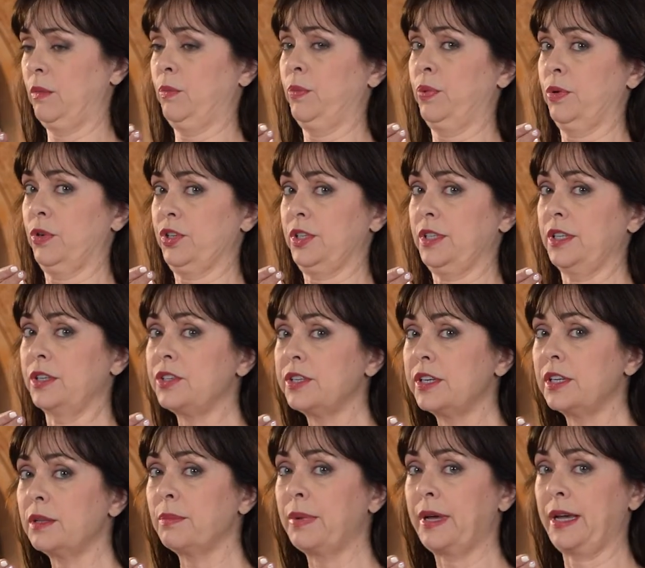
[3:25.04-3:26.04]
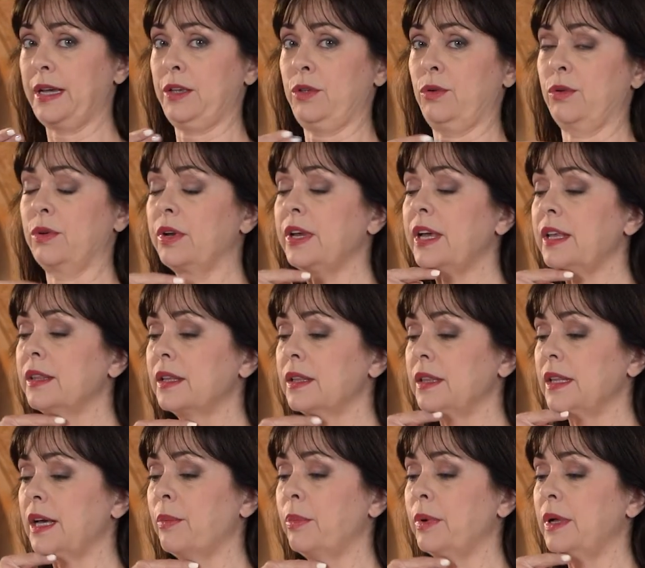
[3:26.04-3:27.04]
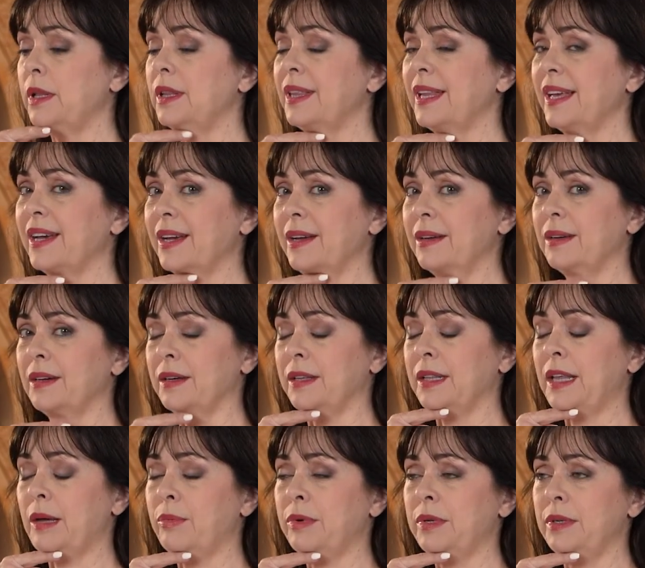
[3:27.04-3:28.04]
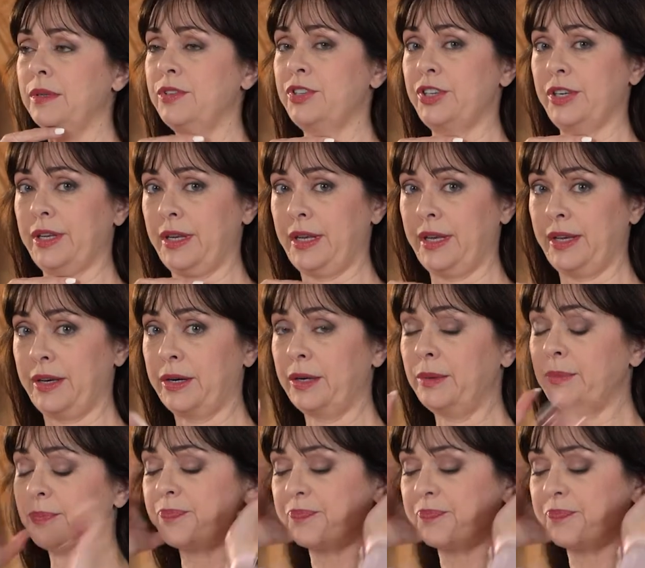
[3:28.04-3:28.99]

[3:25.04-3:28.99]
push the chin back, you create a double chin here,